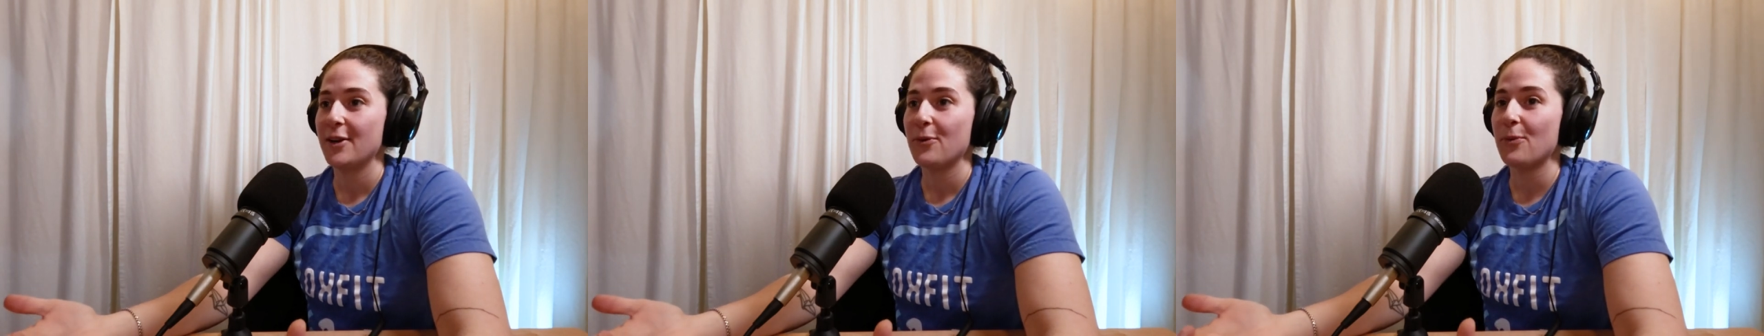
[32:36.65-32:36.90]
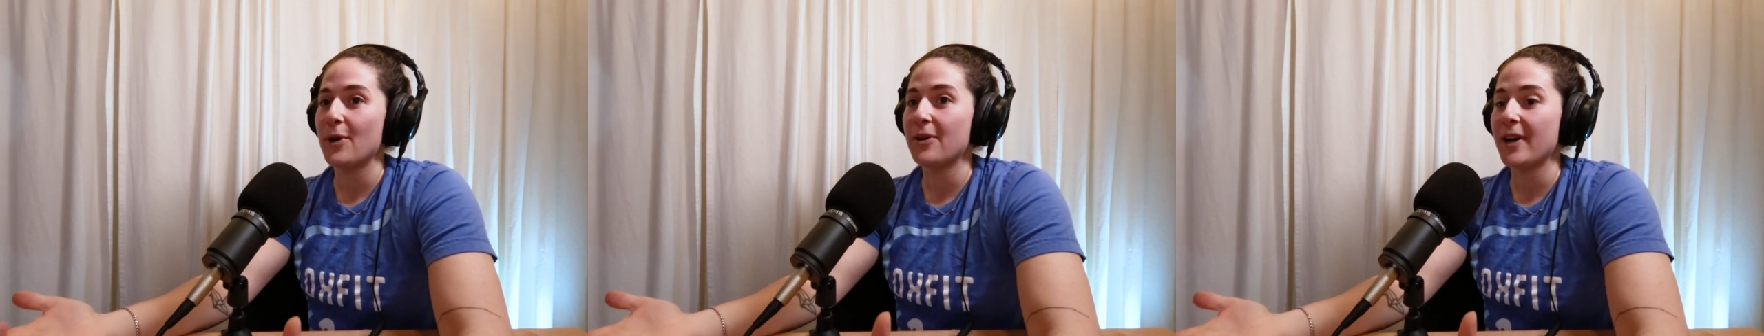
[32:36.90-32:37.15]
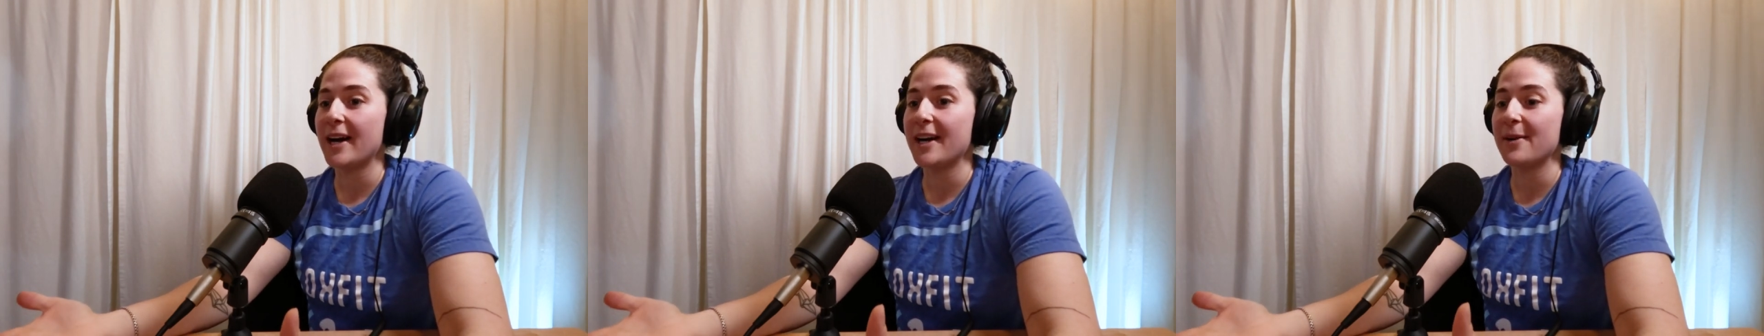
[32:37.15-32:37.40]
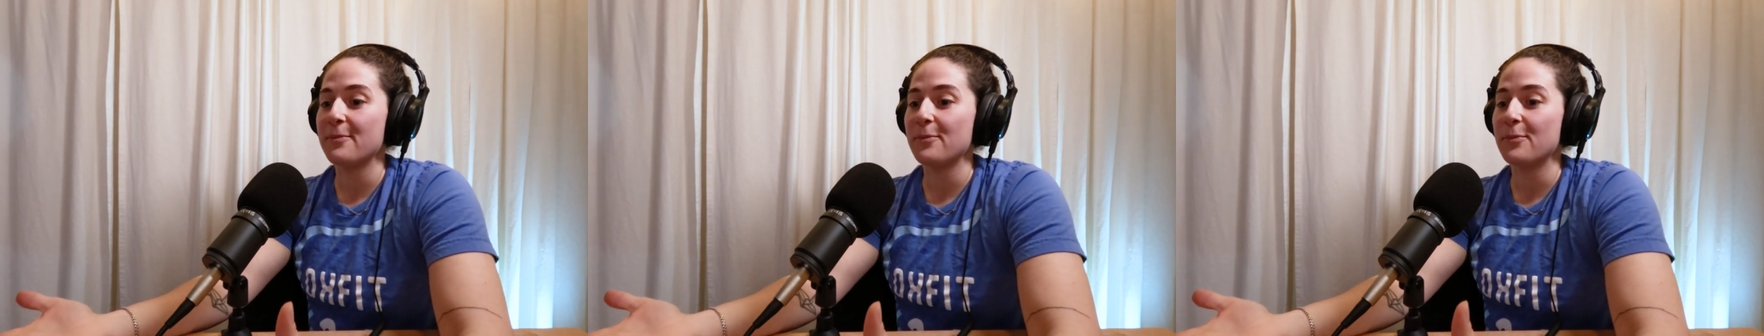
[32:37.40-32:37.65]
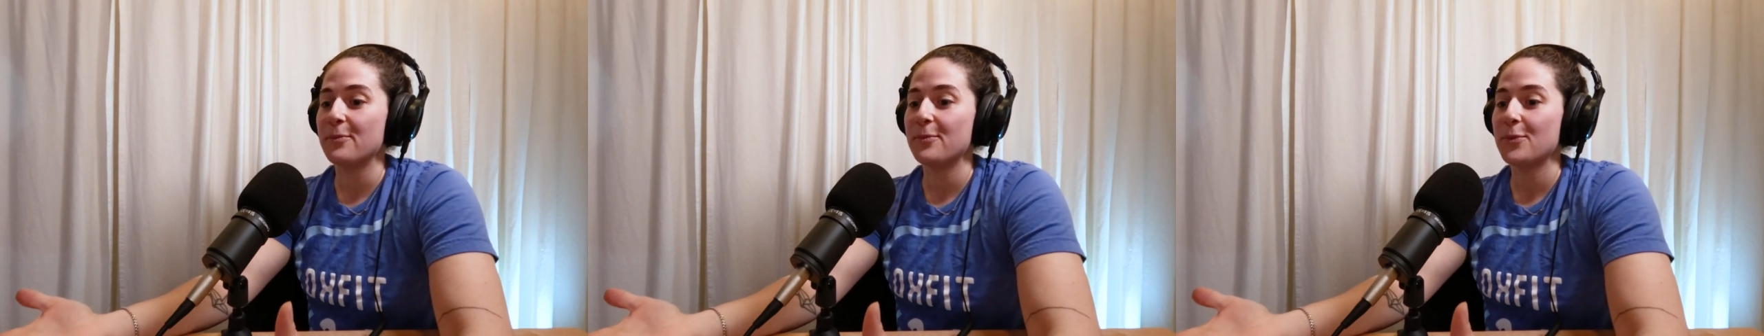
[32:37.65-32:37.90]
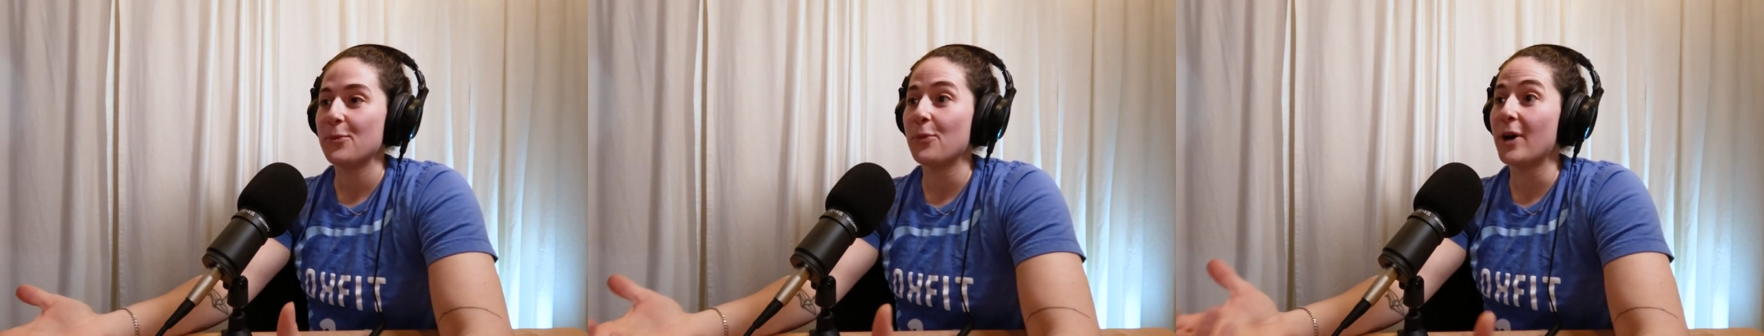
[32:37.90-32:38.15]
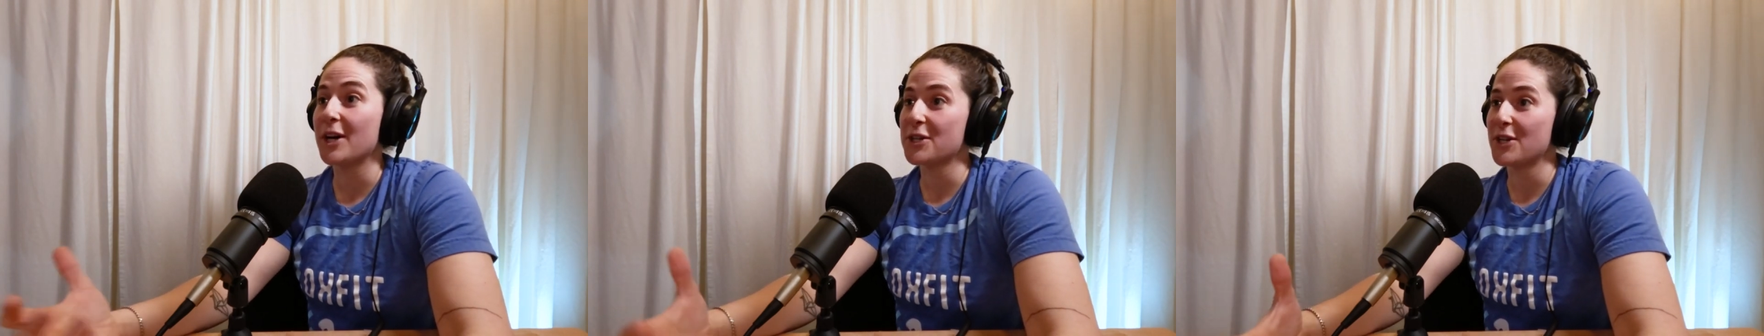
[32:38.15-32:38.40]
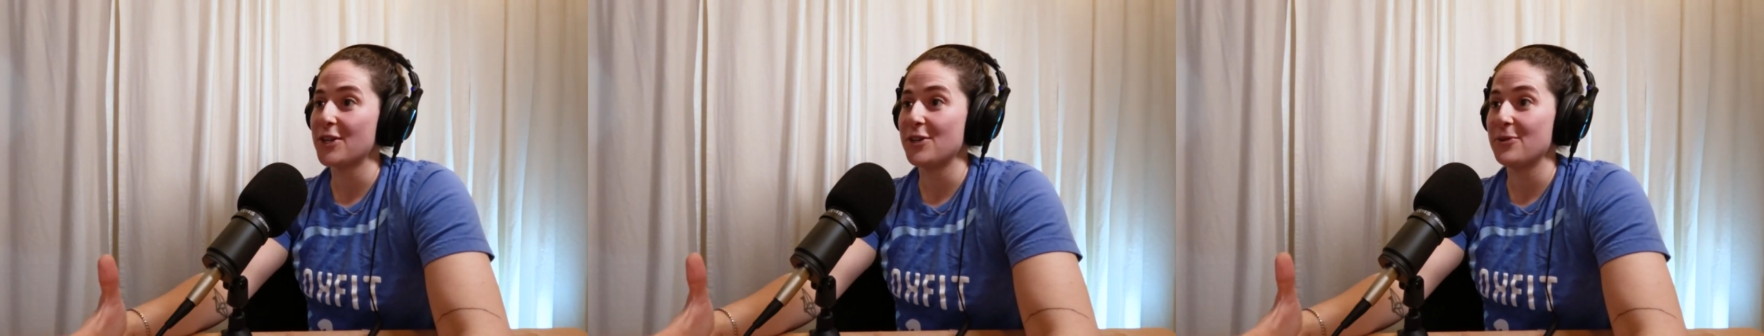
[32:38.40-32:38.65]
while I'm
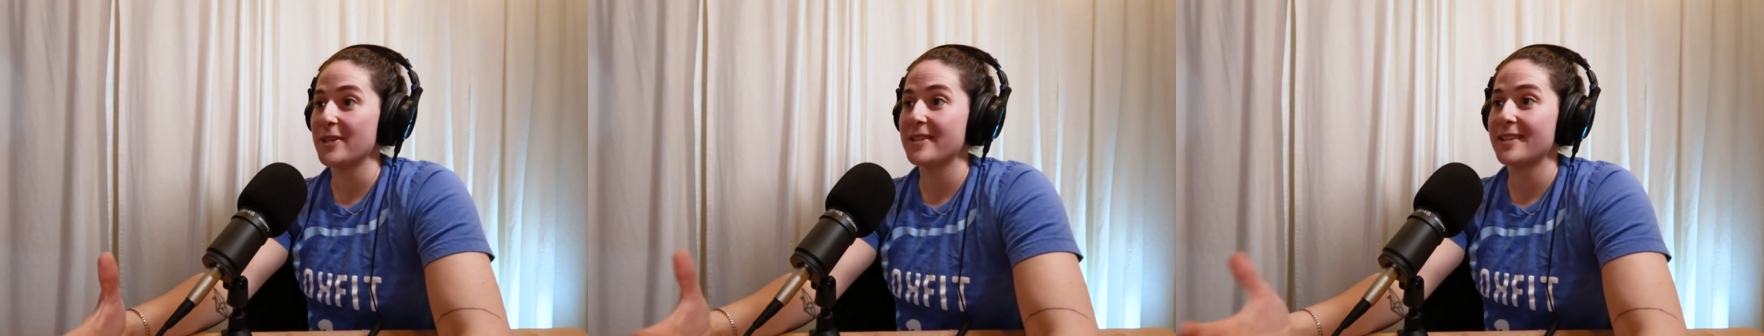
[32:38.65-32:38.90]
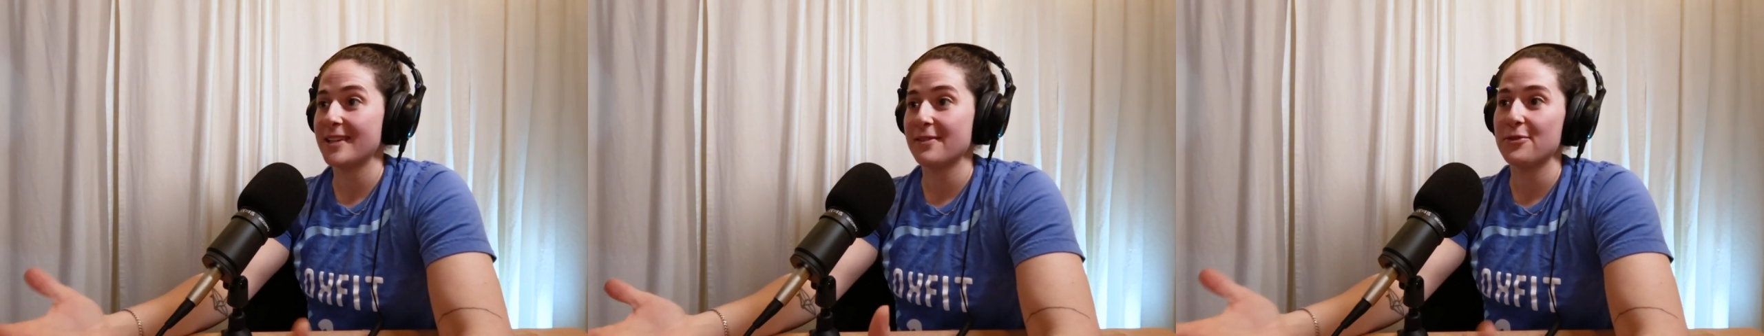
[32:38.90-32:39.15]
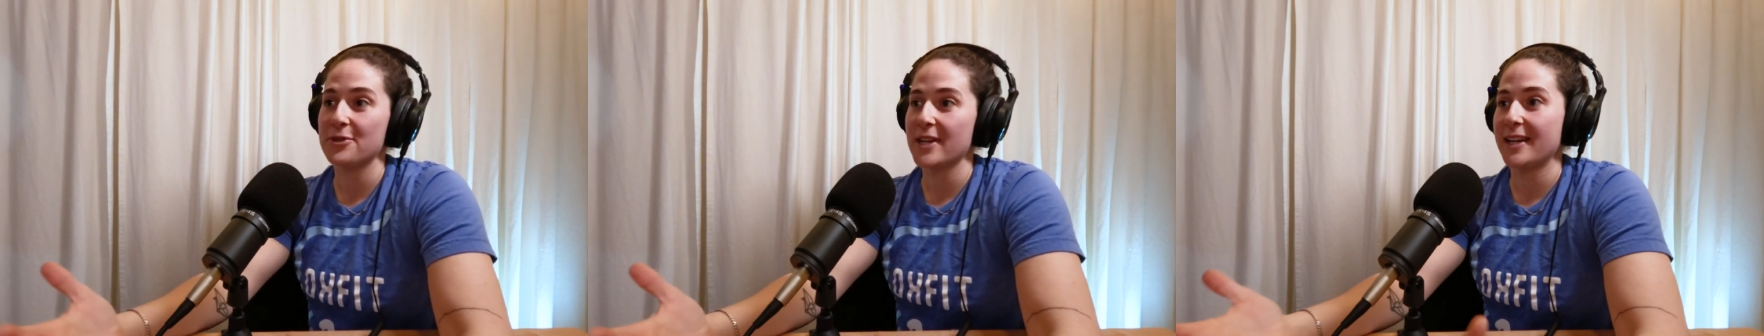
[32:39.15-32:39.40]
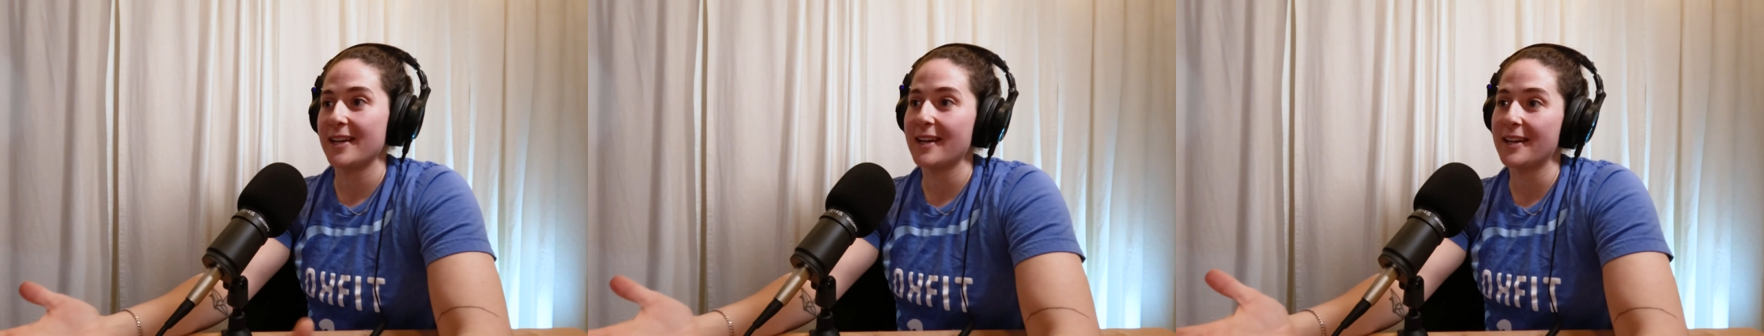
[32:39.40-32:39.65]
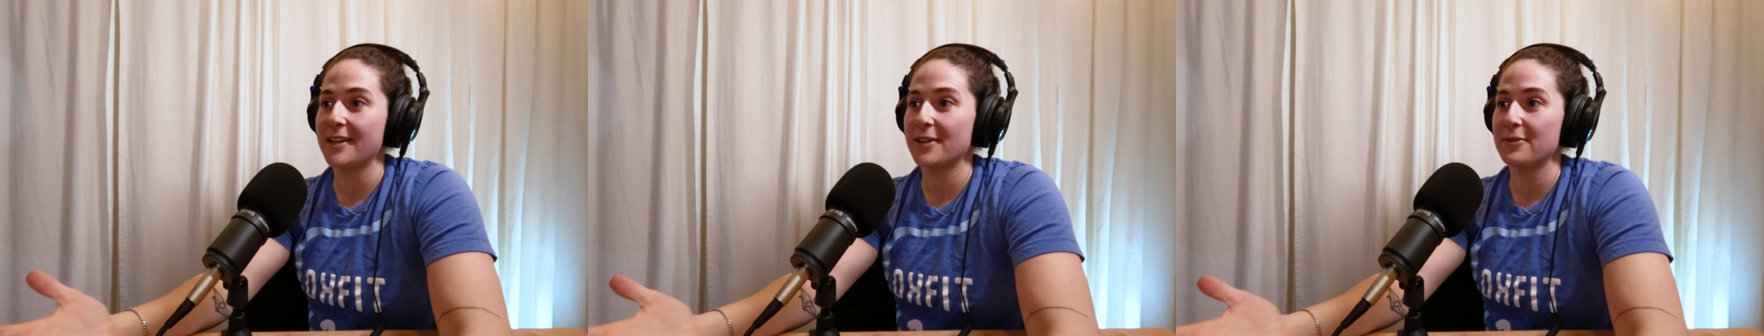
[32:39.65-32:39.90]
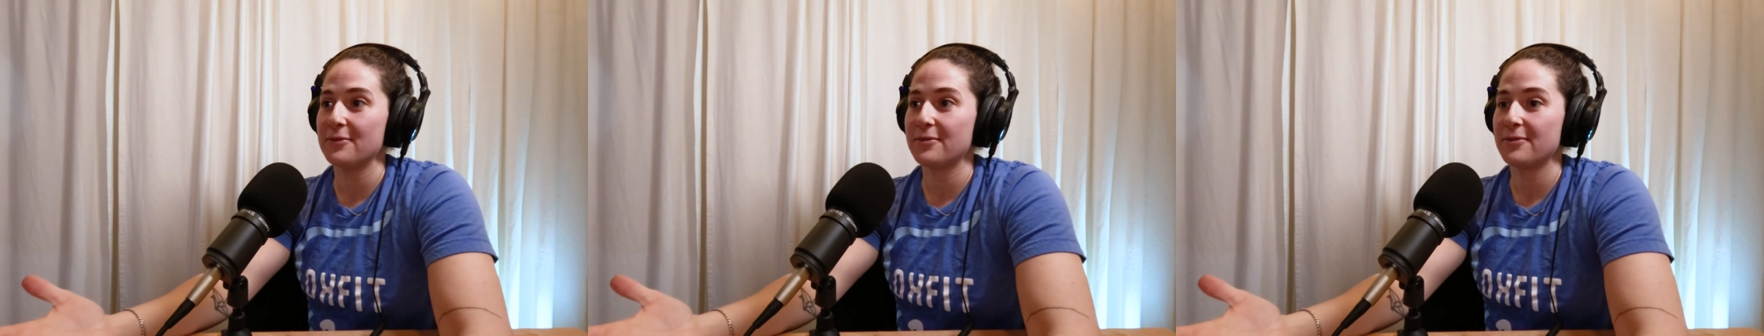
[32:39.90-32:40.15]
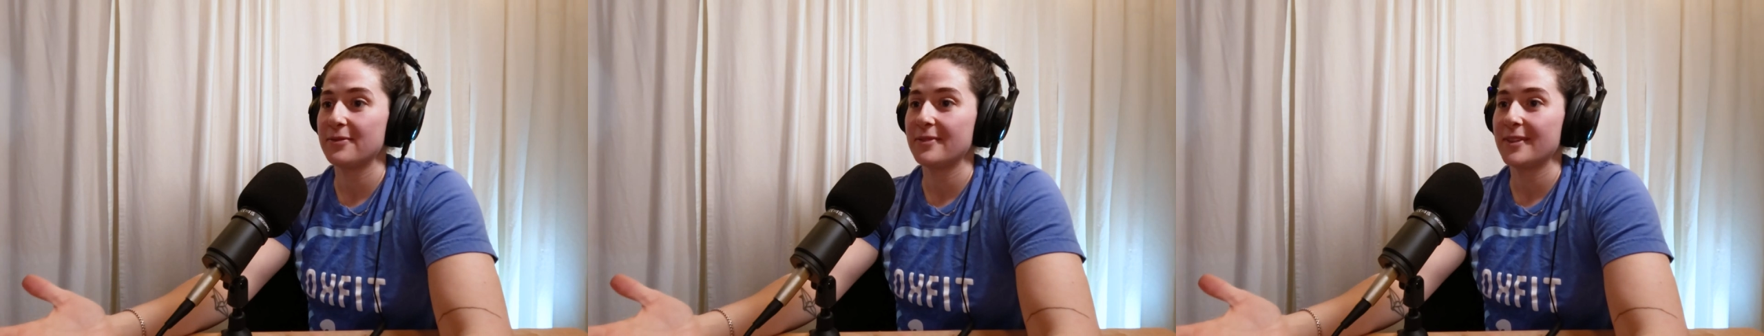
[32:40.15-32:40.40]
watching you to see if there's any kind of